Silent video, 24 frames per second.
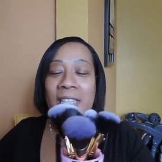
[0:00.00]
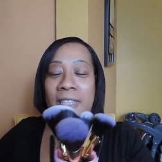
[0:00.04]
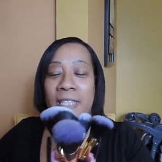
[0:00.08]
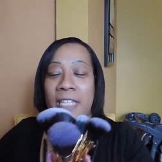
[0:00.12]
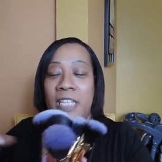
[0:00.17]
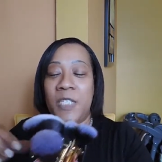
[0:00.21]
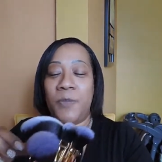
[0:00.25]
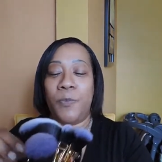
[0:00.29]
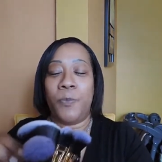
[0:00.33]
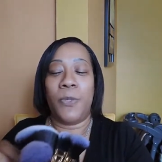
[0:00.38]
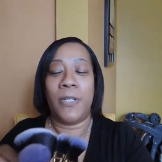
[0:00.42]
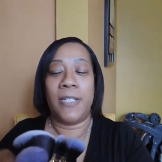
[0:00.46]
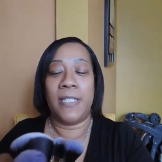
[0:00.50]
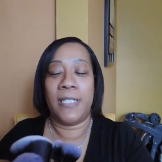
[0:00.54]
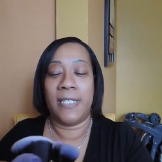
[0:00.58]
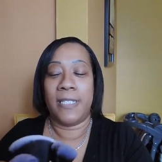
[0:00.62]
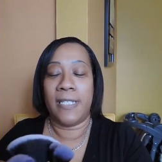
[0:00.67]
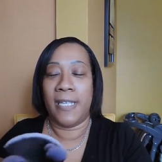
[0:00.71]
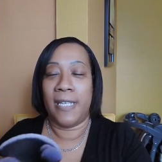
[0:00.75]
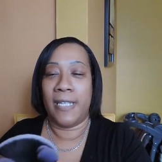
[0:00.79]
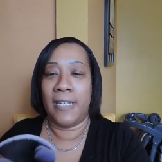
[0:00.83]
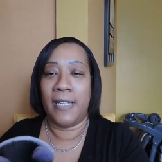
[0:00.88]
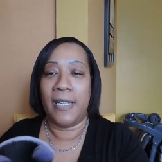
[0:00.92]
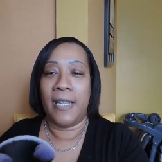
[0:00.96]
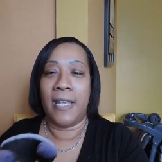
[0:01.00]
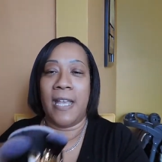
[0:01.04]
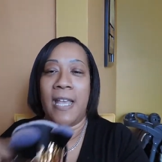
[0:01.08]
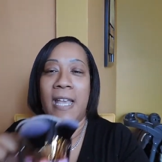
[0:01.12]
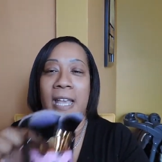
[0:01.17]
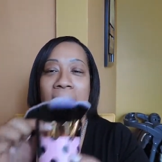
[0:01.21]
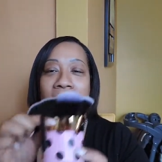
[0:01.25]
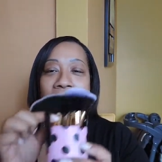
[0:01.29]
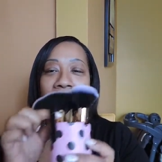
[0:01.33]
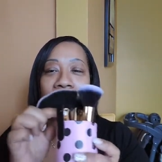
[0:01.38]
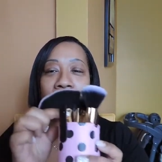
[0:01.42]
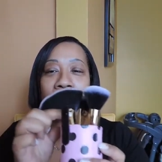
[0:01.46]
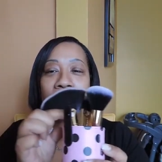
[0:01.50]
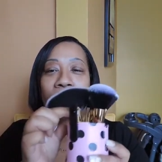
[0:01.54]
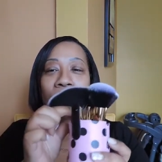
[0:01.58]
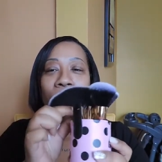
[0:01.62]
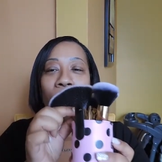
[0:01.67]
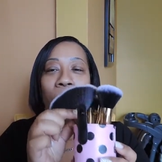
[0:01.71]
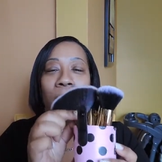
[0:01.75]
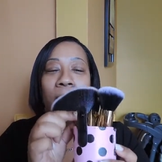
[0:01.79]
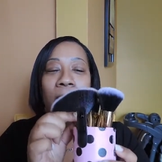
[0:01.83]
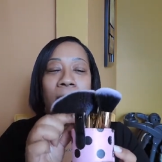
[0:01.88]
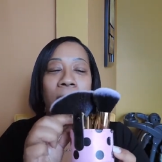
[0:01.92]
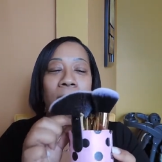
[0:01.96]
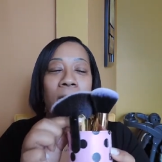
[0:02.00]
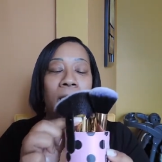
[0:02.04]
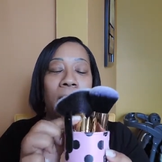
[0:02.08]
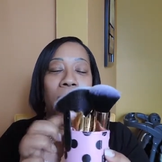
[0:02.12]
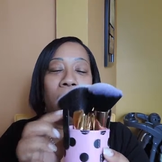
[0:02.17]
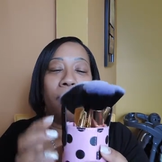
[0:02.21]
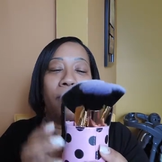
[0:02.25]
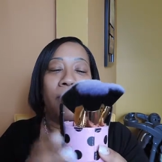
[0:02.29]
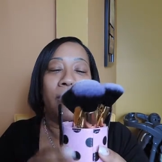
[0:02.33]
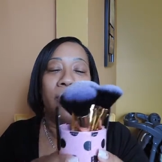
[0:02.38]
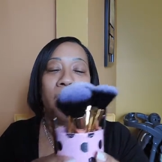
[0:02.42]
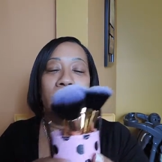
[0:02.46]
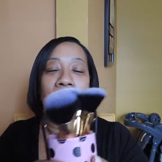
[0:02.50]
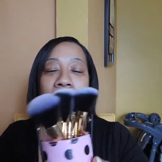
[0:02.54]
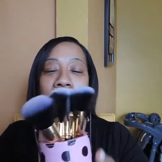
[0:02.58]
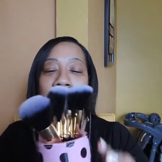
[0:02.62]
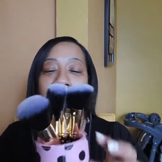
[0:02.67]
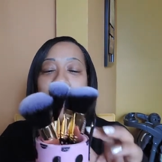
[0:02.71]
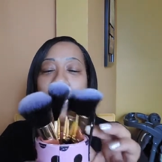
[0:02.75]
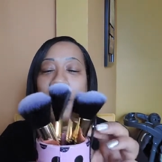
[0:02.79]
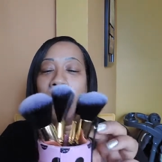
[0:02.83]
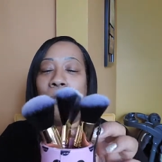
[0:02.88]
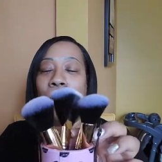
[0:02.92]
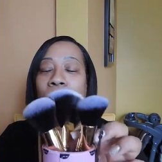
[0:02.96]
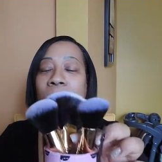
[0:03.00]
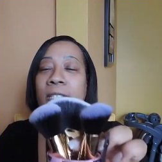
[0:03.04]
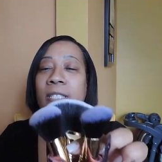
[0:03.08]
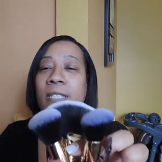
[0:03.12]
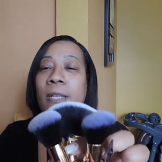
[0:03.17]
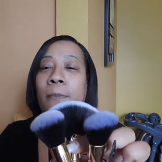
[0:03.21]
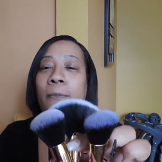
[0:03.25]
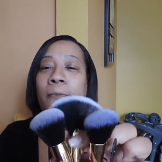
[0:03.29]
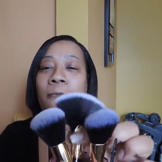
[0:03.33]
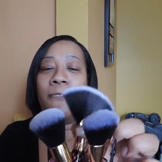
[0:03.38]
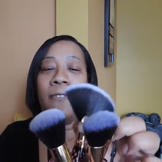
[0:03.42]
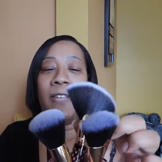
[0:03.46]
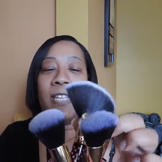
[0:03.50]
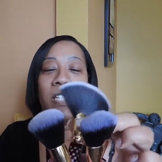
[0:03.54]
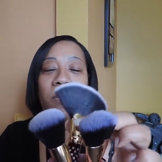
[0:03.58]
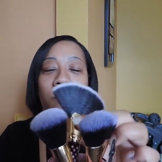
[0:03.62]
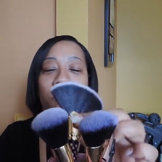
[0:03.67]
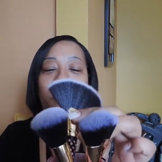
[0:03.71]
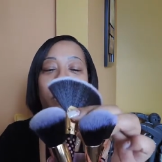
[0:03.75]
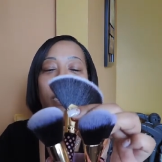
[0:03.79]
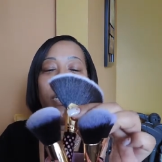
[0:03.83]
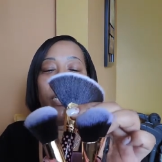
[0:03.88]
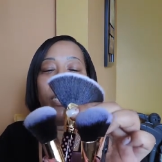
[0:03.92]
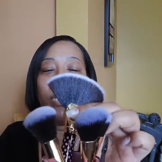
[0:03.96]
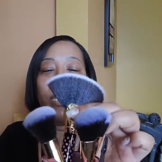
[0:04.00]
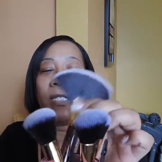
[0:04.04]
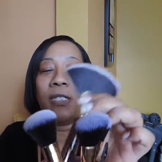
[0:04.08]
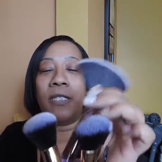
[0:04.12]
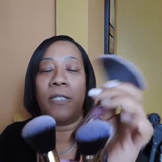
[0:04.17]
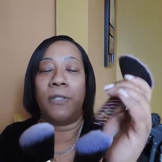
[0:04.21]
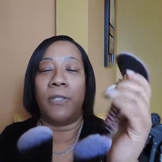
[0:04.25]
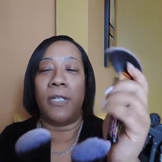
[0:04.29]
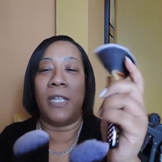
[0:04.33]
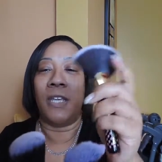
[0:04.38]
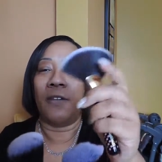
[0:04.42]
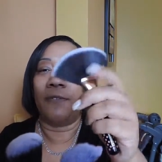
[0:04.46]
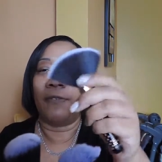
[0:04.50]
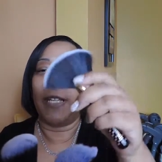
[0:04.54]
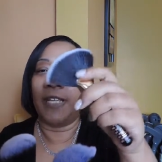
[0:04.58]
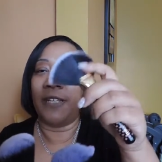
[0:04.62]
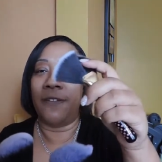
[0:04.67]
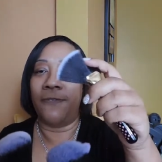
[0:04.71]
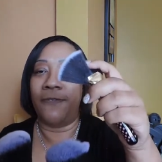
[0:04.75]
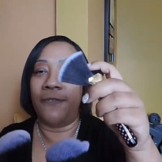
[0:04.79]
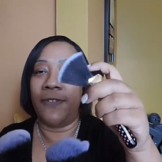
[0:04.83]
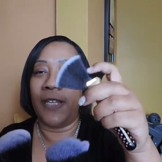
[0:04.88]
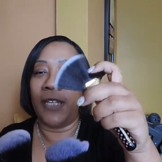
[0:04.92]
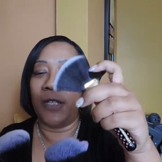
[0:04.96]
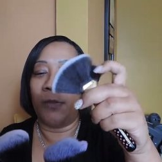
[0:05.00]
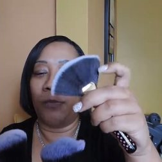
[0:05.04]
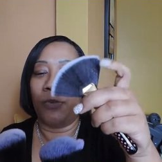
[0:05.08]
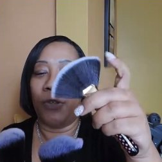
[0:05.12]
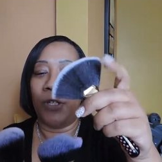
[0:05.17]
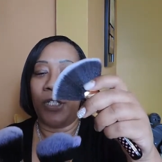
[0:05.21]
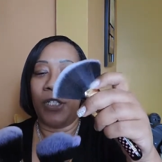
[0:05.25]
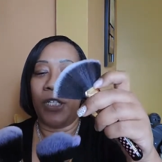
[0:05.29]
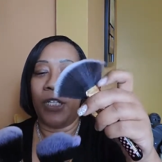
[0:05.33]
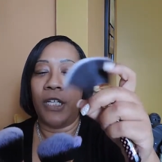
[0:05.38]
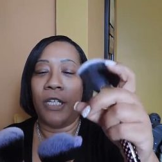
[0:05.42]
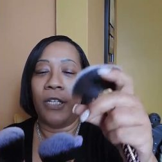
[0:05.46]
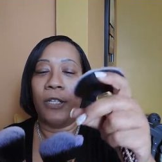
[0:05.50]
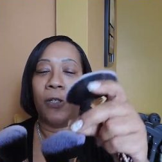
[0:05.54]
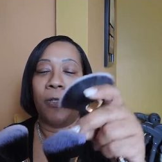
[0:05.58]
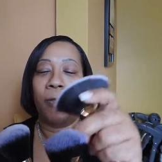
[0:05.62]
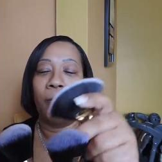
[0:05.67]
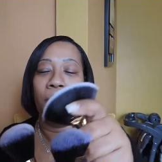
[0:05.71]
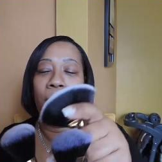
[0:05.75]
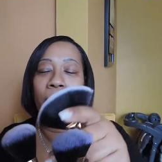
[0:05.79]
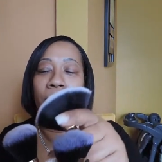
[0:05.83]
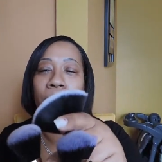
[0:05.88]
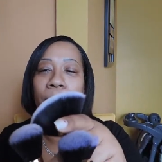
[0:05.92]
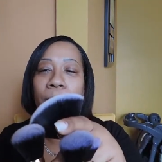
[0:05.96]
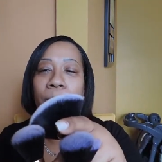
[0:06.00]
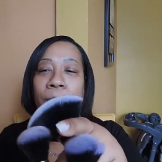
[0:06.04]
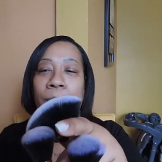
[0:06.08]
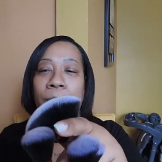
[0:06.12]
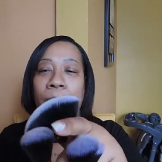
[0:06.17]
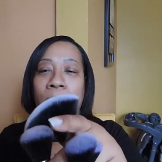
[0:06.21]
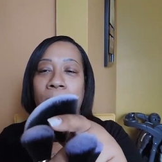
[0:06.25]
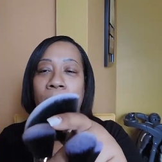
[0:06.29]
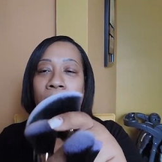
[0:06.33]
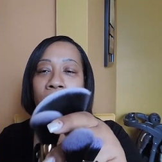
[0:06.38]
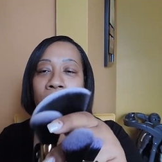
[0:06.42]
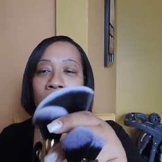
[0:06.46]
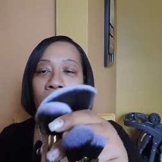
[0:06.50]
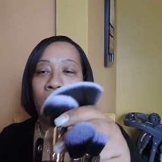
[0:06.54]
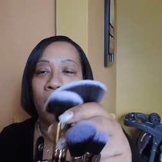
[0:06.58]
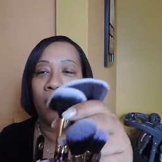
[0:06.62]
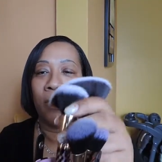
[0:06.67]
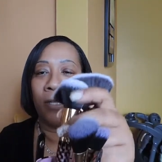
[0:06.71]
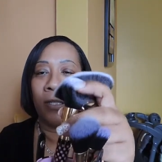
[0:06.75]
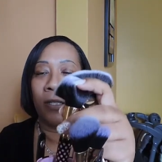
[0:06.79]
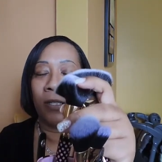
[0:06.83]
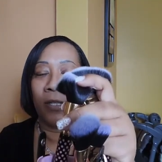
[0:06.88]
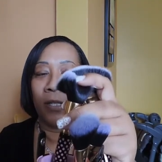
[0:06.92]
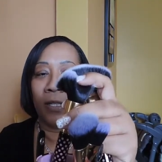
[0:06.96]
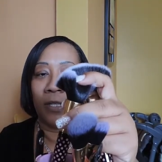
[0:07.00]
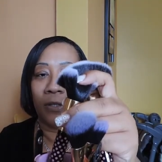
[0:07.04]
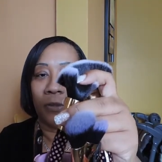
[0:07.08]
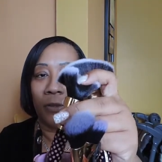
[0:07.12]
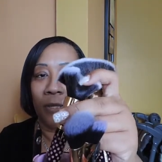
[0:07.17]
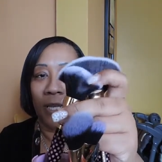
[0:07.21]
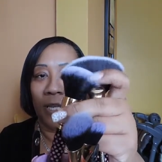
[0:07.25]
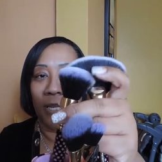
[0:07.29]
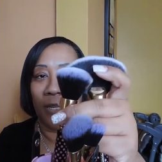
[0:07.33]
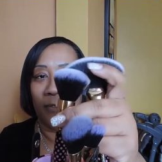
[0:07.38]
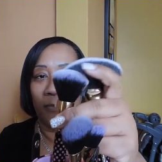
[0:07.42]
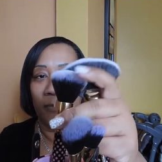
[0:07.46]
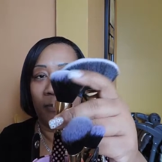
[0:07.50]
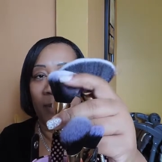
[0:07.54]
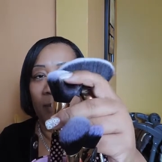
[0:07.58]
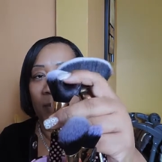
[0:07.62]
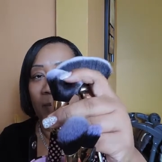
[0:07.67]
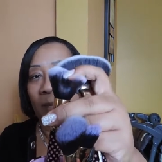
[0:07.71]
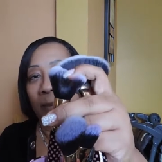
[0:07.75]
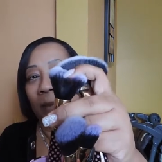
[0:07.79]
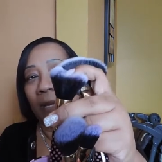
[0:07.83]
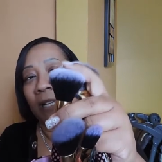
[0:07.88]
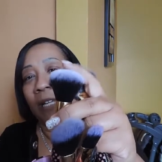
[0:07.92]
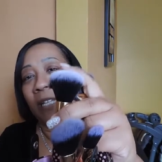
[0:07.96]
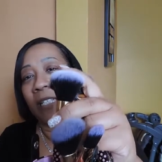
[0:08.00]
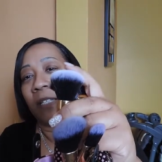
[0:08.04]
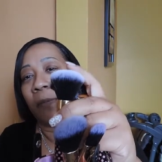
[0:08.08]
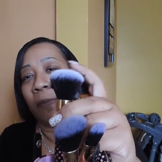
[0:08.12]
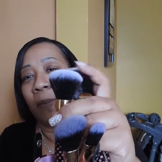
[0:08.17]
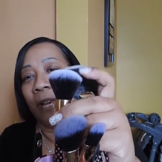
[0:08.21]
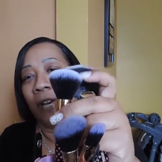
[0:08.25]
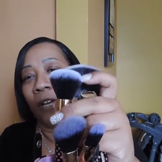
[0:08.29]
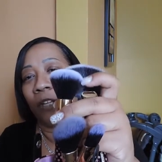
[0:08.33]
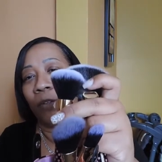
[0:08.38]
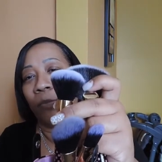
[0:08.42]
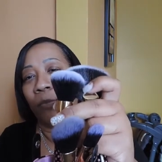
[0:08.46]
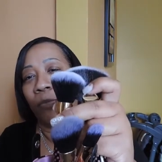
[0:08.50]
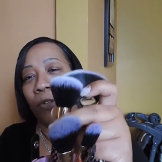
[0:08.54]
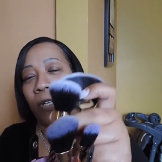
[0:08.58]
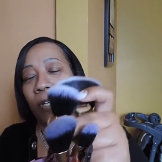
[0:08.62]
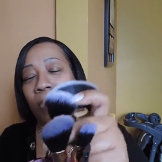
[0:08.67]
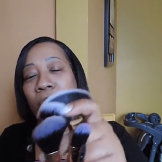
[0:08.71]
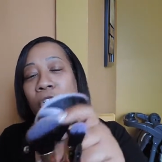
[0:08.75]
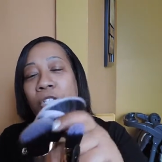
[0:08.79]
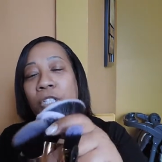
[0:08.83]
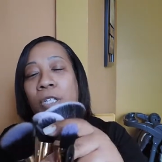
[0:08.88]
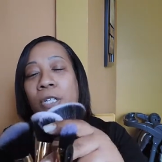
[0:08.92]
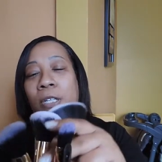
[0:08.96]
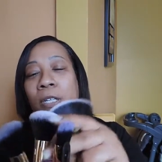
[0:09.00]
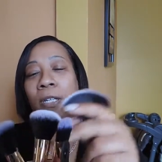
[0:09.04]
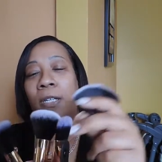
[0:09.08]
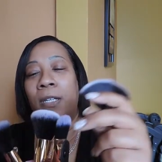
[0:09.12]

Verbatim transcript: This brush set I absolutely love. It does come with some face brushes. You have a fan brush here and you have maybe a, I guess a powder brush,